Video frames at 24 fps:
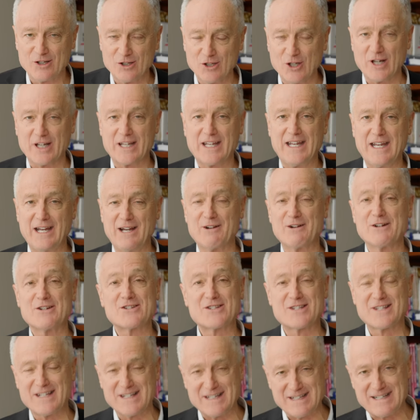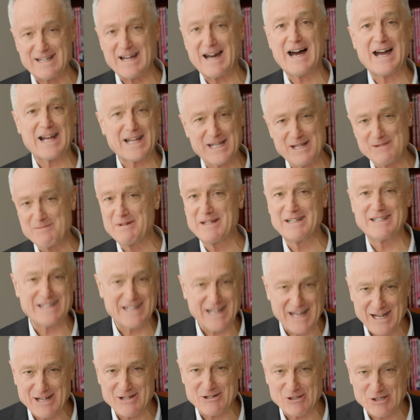look, here is the
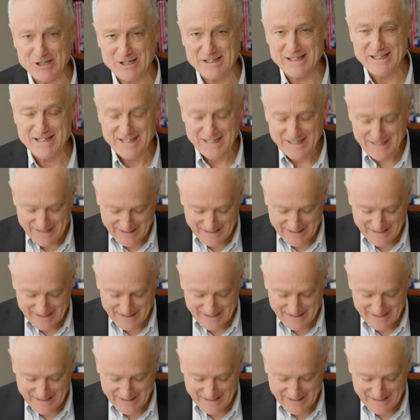documentation